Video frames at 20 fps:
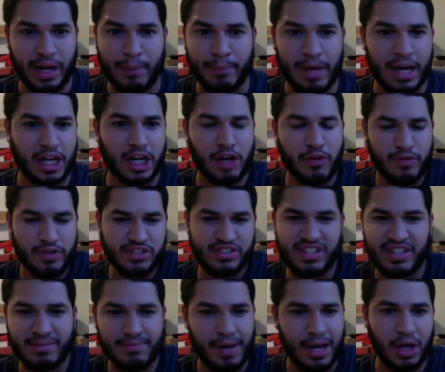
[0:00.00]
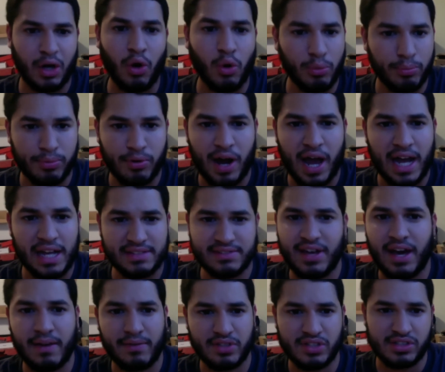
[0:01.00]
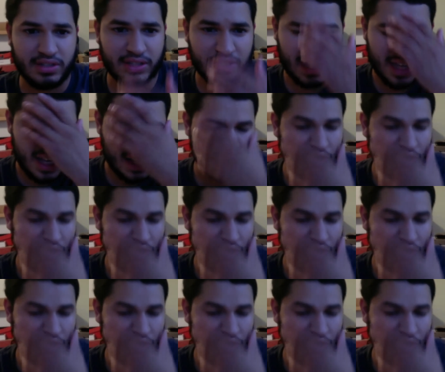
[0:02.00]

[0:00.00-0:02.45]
I'm not going to receive my own prize, obviously.